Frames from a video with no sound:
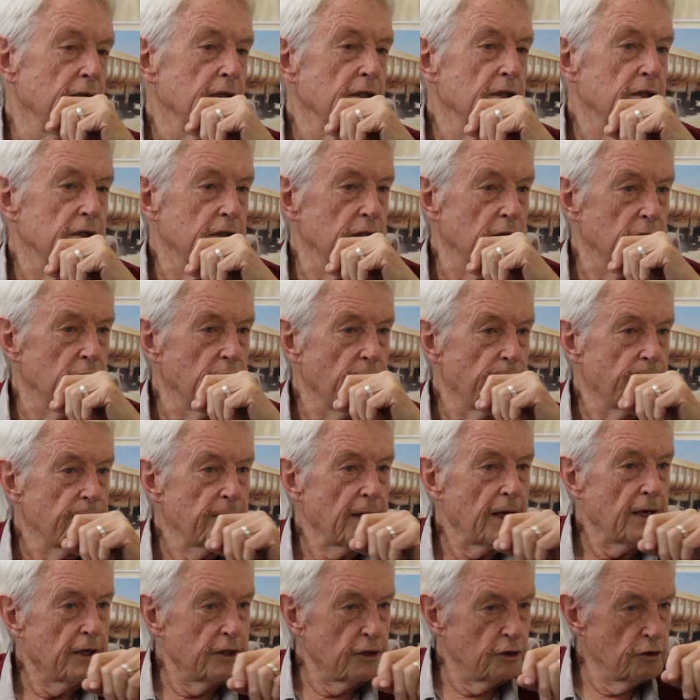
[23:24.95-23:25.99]
So
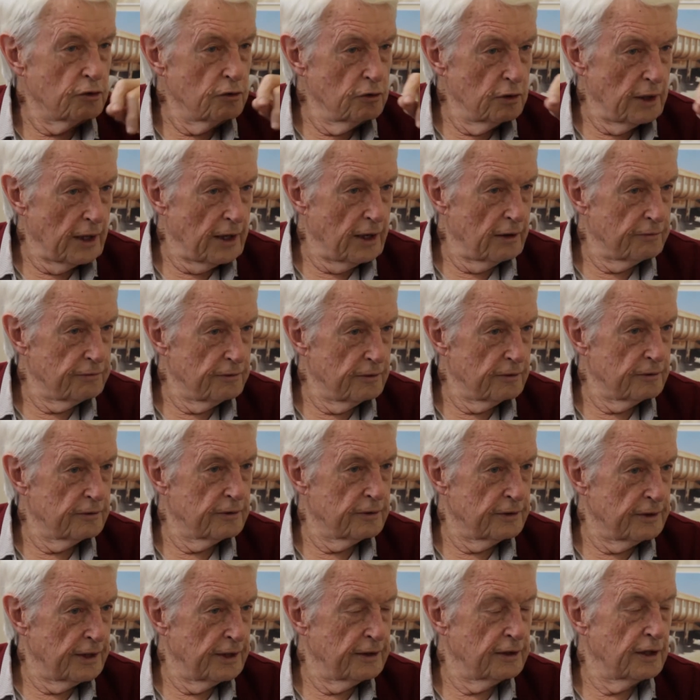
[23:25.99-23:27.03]
you have
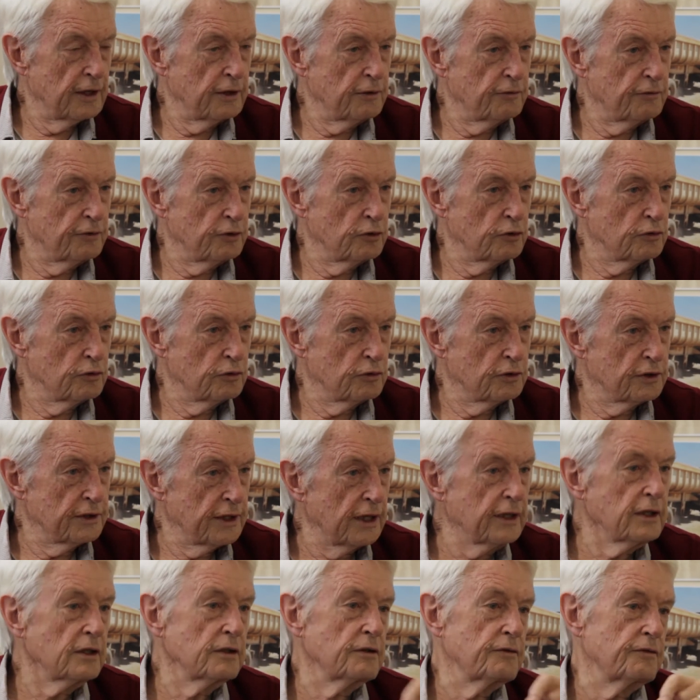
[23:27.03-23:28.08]
then, if you're
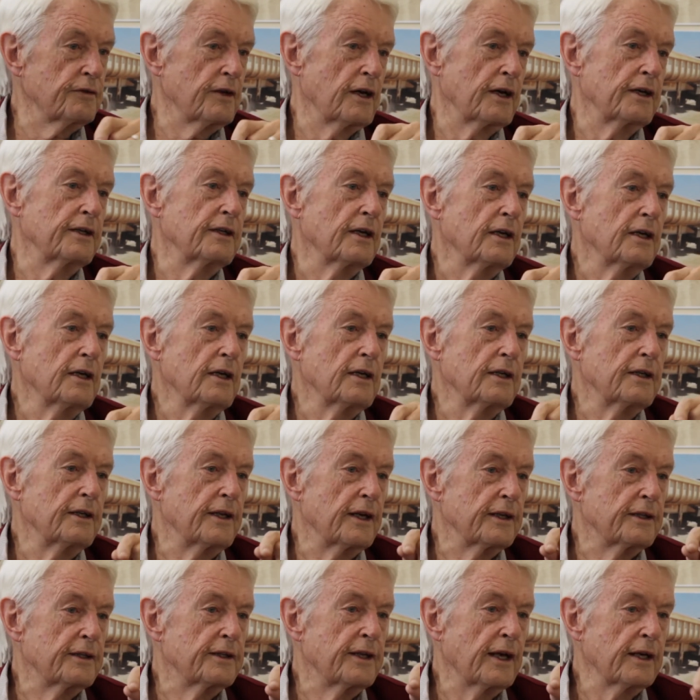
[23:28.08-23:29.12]
satisfied
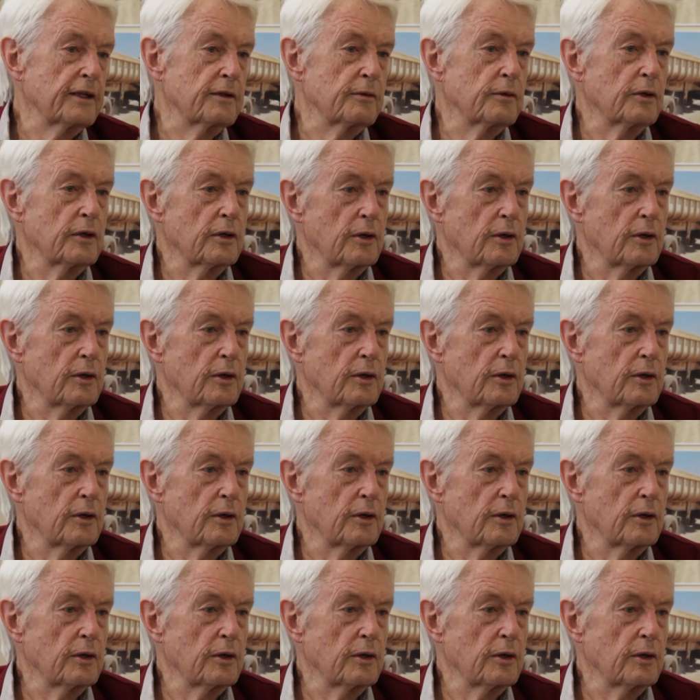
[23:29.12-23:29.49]
that that